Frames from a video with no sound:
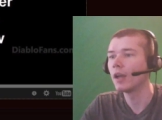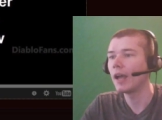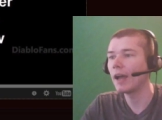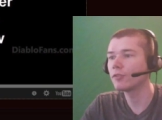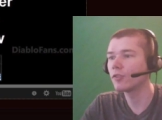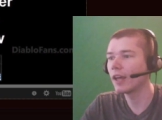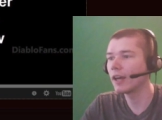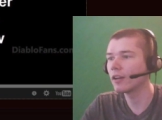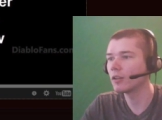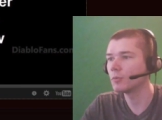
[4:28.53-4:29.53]
After
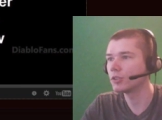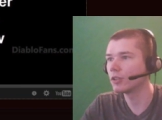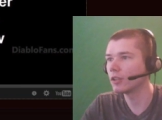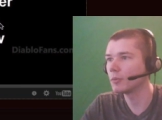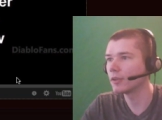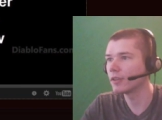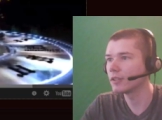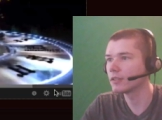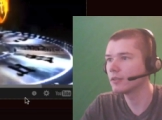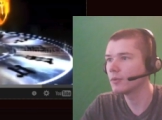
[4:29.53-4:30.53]
that, here, let me show you a little bit of
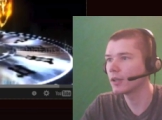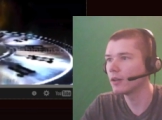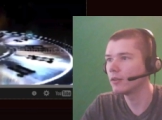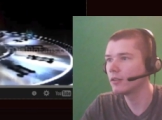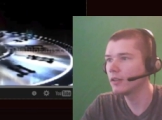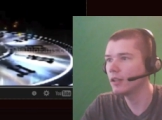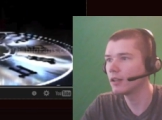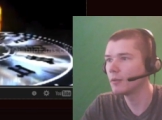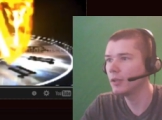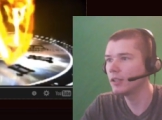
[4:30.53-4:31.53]
this. Here we go. Yeah,
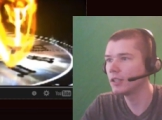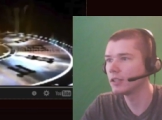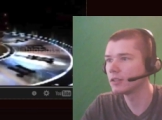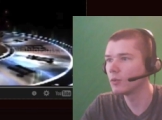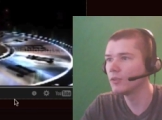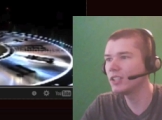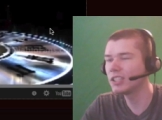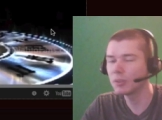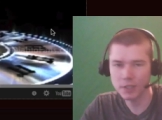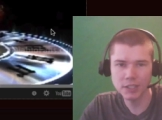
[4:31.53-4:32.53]
abilities. We've seen
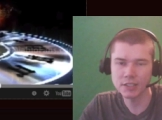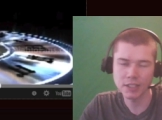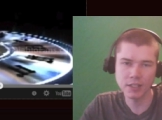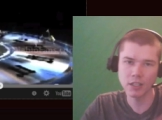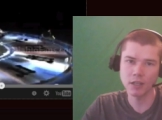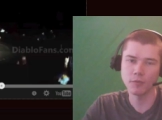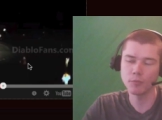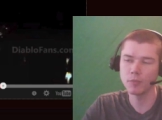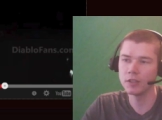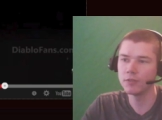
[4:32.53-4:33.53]
some of these in the
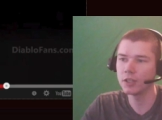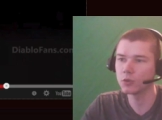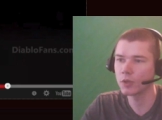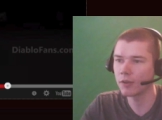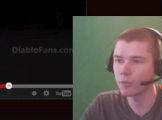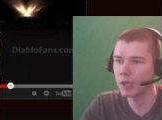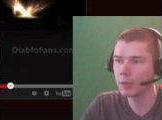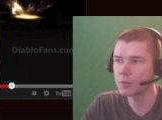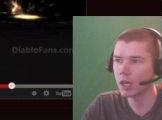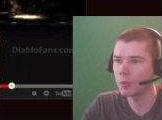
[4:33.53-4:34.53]
in the videos we got from
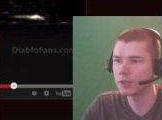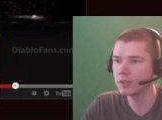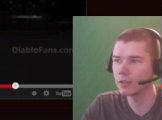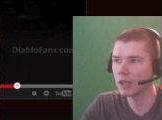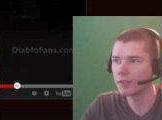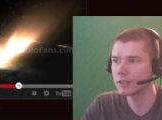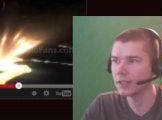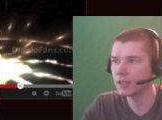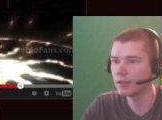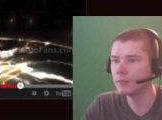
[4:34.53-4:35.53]
Gamescom, but it's still kind of
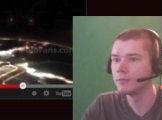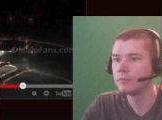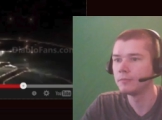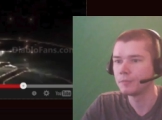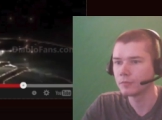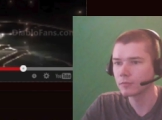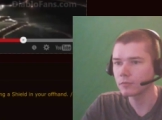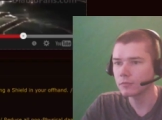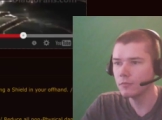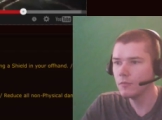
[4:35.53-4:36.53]
exciting.
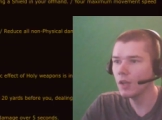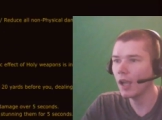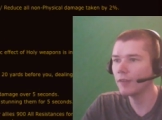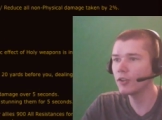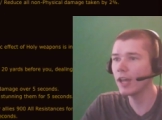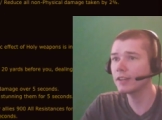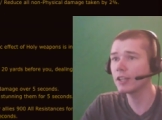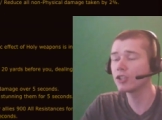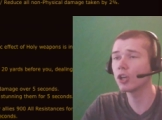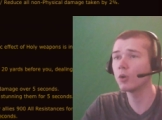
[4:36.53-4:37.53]
After that, they
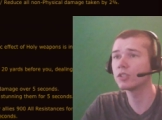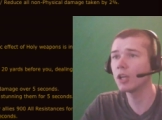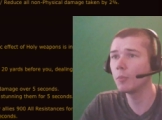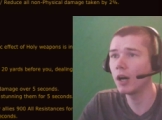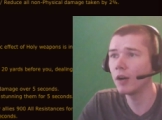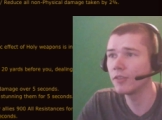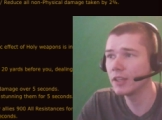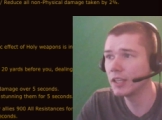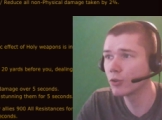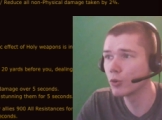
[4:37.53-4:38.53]
show some of
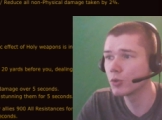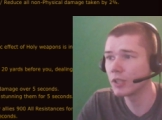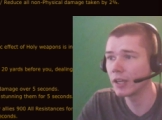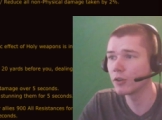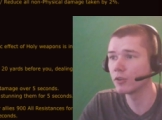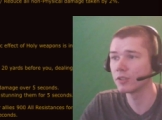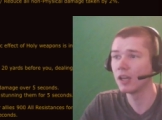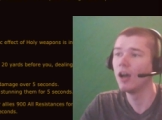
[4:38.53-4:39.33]
the Crusaders'